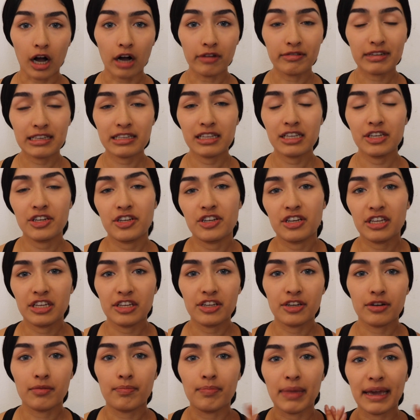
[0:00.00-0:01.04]
obviously you
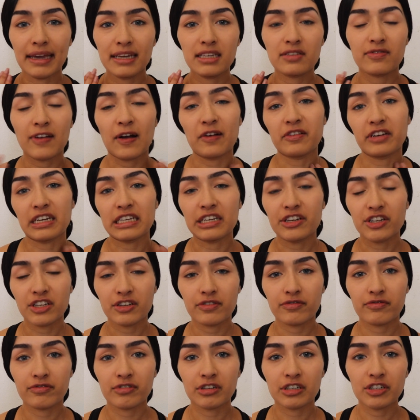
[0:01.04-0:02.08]
need your base
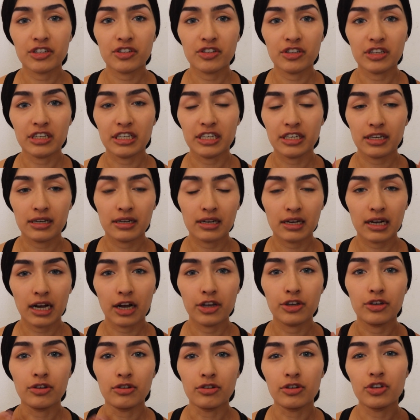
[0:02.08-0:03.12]
foundation first. You need
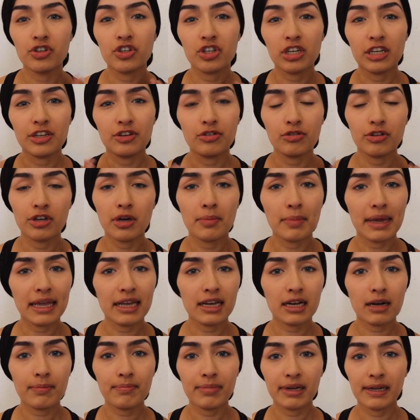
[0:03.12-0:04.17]
how you usually do your
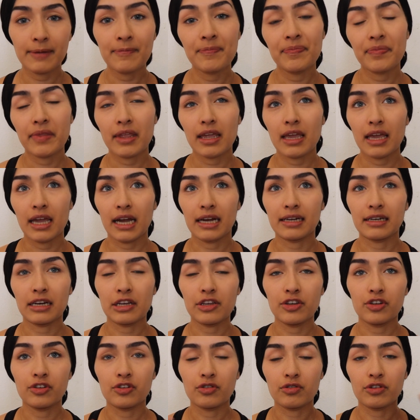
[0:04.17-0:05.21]
makeup, and
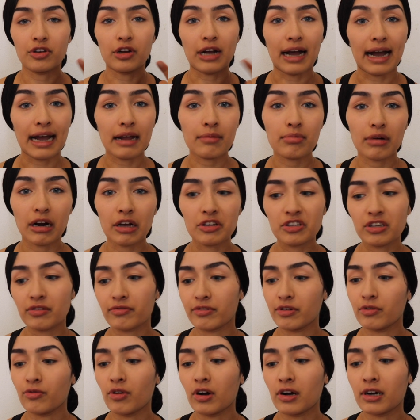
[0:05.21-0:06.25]
then you do your eyebrows
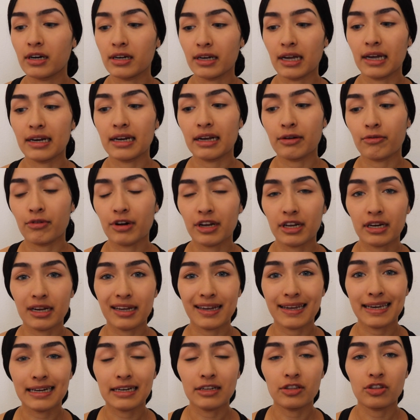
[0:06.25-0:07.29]
if you want, and then we're gonna
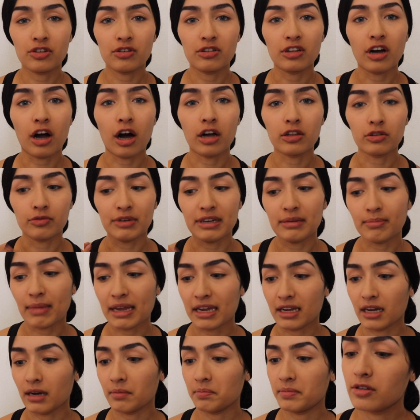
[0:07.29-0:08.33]
get into the Halloween
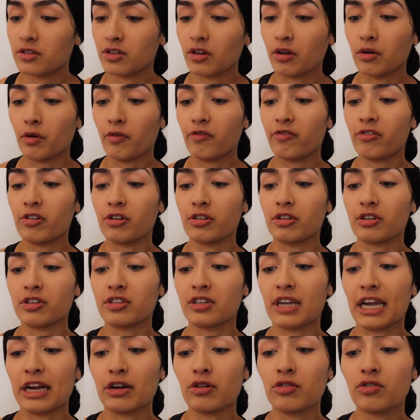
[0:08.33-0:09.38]
makeup. So for the
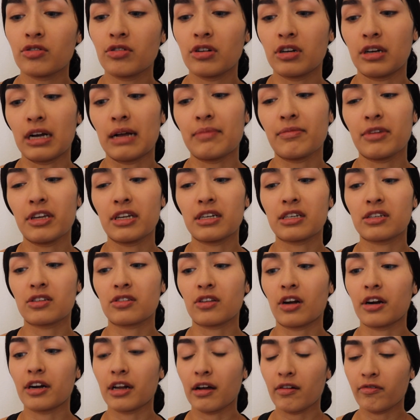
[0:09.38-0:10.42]
Scarecrow, I'm gonna
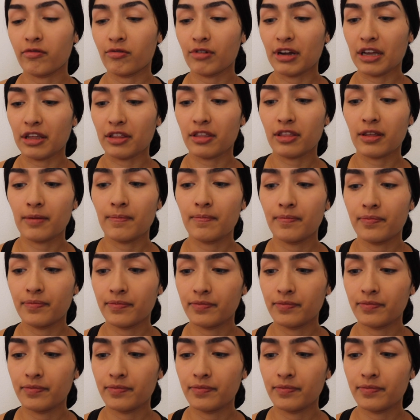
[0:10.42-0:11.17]
start off with